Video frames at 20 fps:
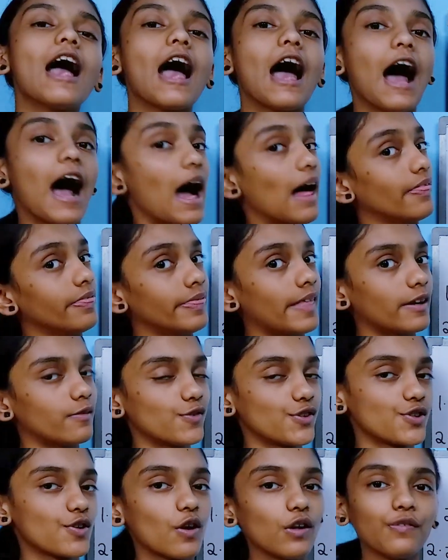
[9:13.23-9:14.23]
And that
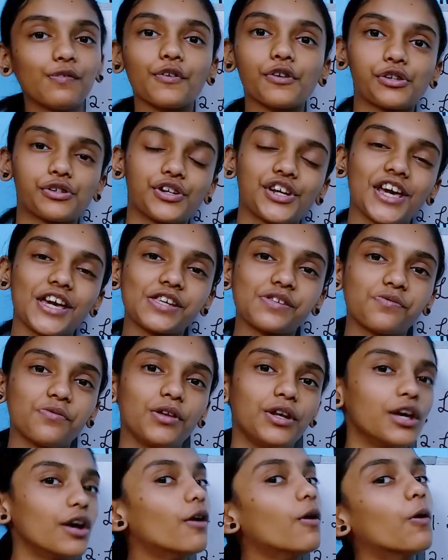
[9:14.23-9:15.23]
was all for today's
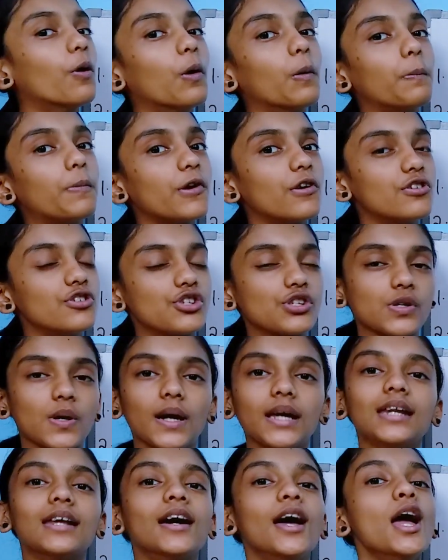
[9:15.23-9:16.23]
video. Hope you
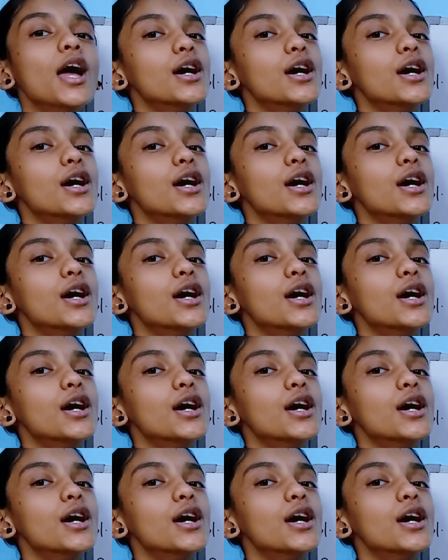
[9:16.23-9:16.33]
enjoyed.